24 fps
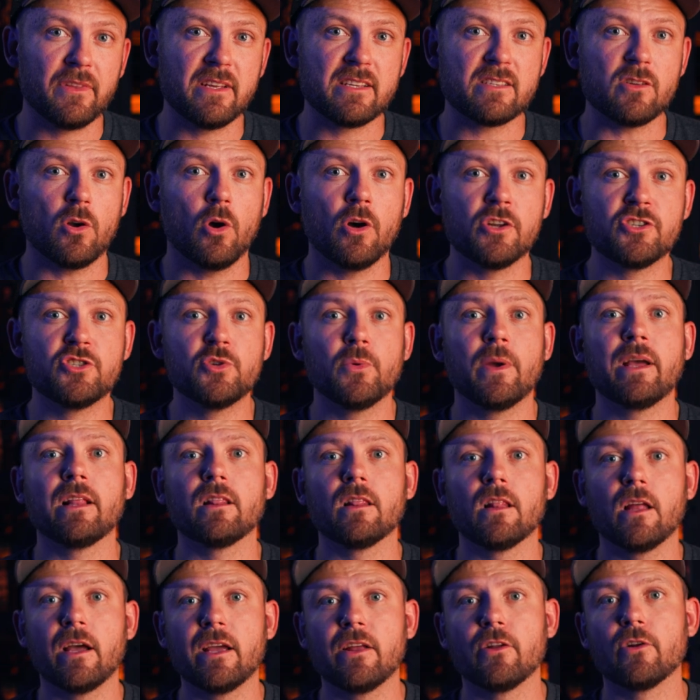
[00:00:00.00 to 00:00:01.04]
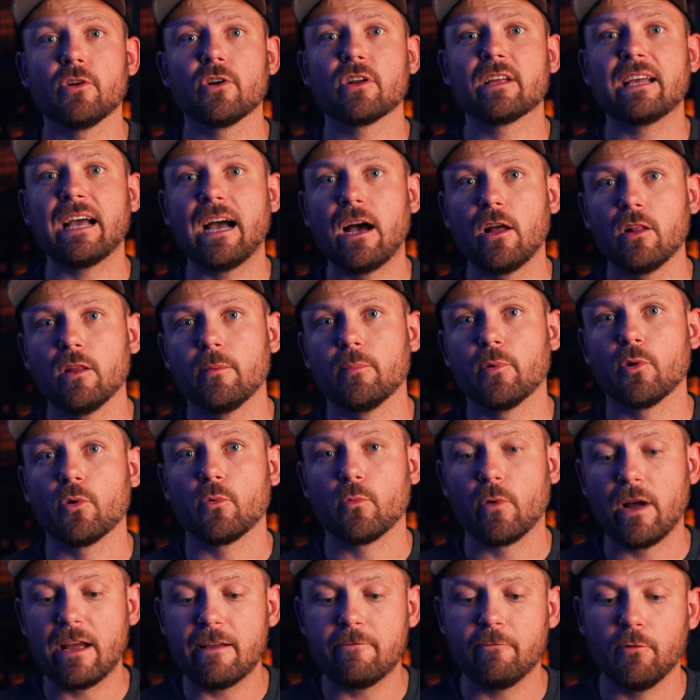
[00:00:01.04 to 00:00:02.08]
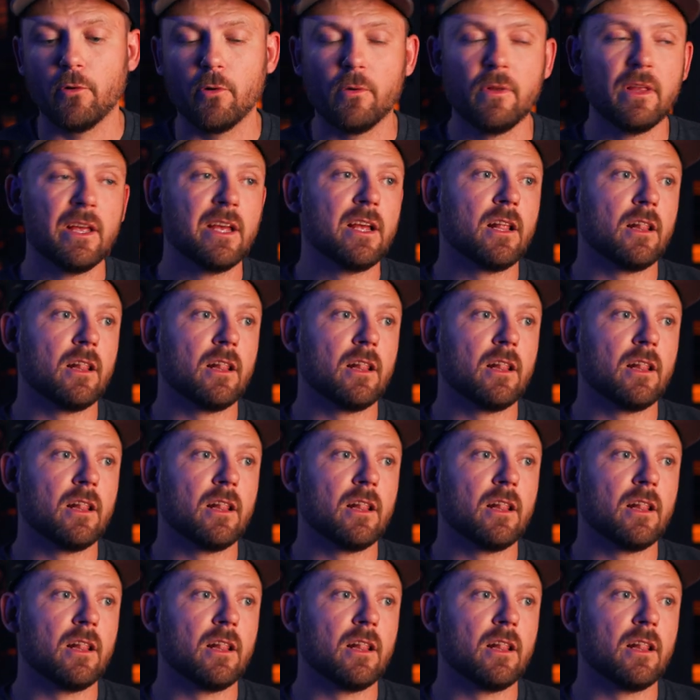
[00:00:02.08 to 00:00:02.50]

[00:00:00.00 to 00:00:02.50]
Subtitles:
this onto a lighter caliber rifle